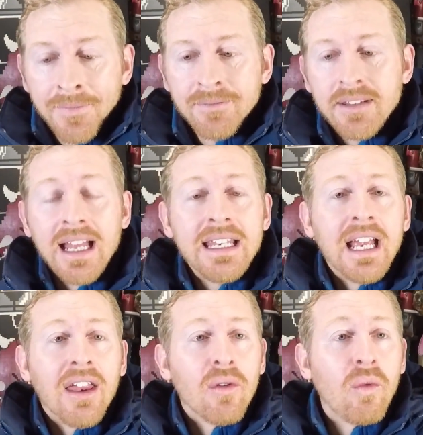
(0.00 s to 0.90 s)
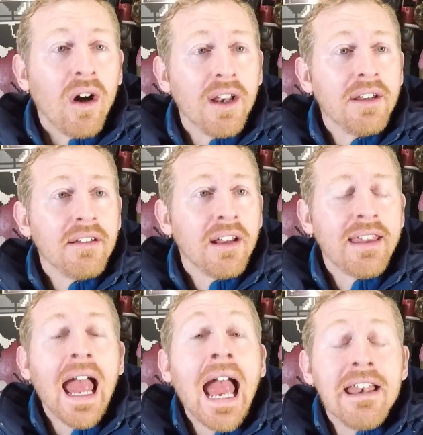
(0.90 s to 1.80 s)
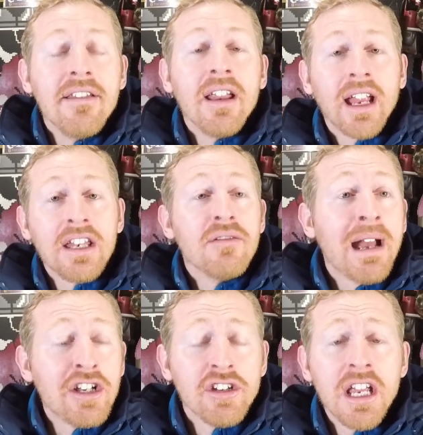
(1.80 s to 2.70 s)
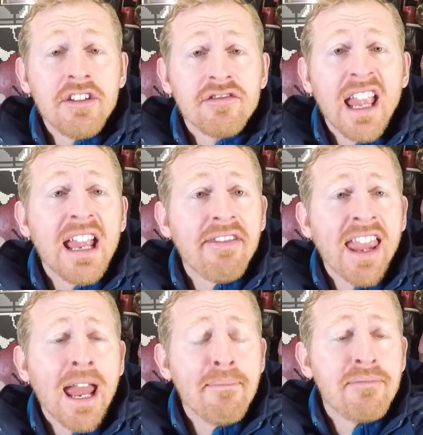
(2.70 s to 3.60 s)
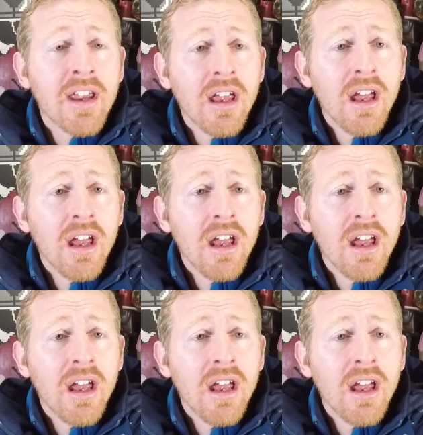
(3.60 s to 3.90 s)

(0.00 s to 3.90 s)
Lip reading: the other one. Then, can you imagine this? They attempt